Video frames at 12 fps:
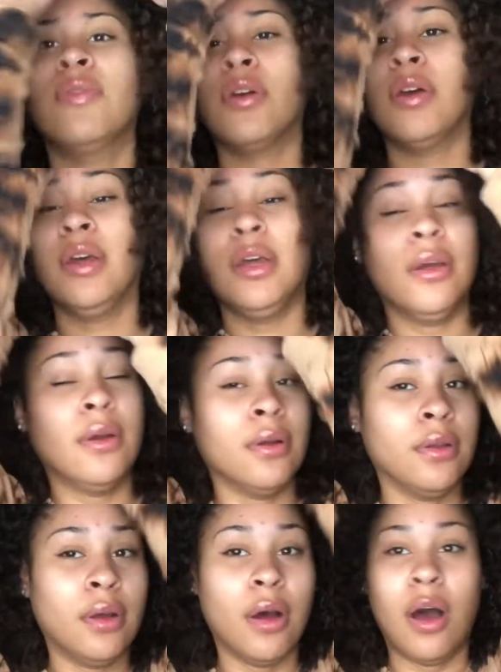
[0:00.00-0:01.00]
hair
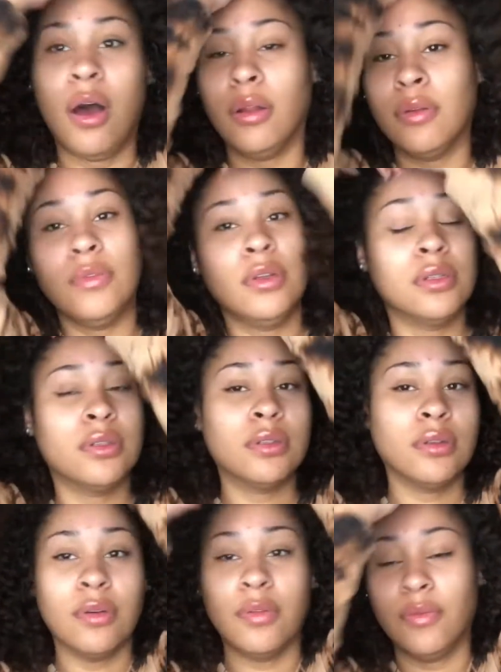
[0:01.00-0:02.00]
all of this
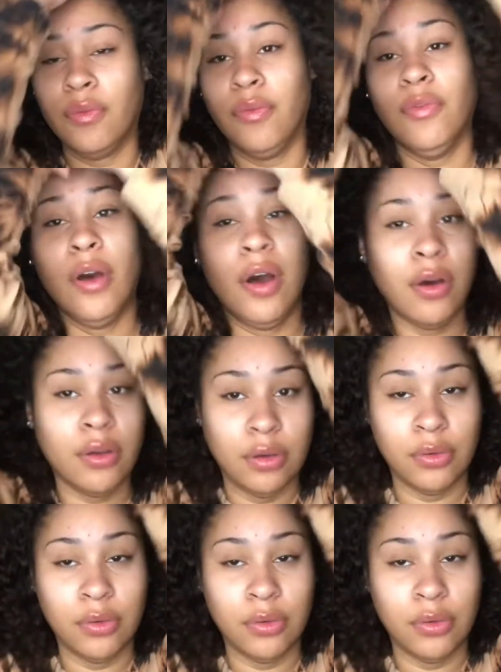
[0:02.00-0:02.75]
volume?